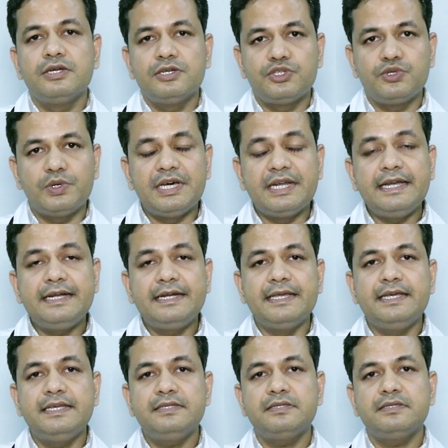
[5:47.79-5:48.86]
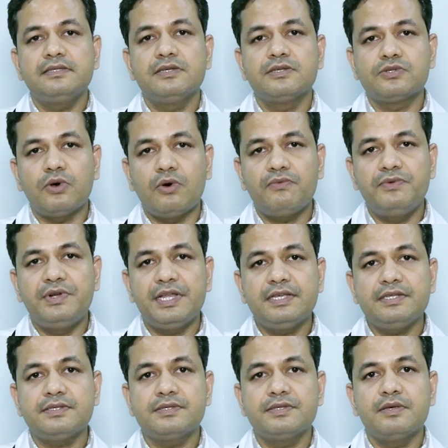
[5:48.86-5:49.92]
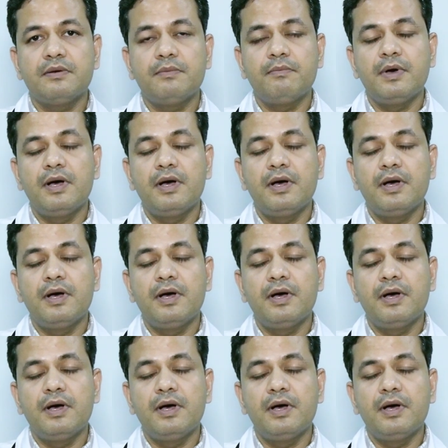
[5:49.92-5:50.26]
sugary teas, soft drinks,